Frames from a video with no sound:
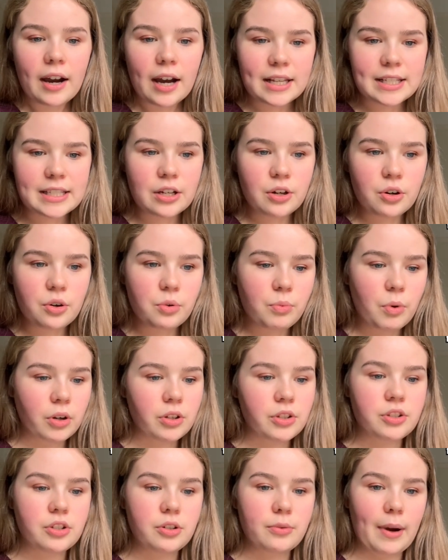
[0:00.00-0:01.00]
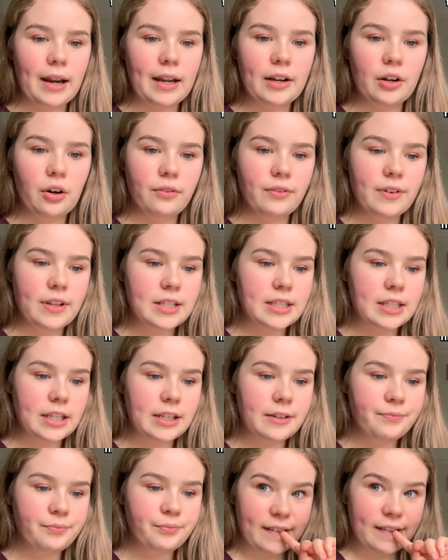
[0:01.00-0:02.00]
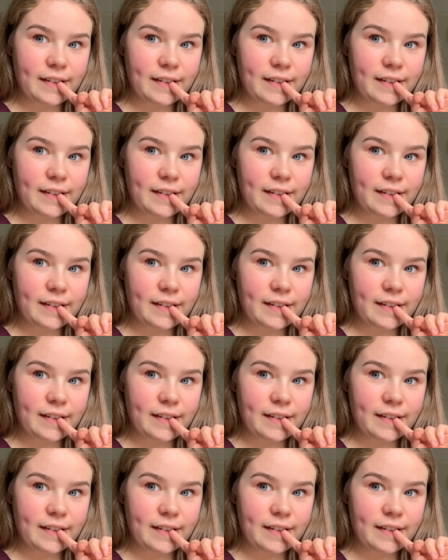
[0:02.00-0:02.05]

I still want to do well in it, obviously.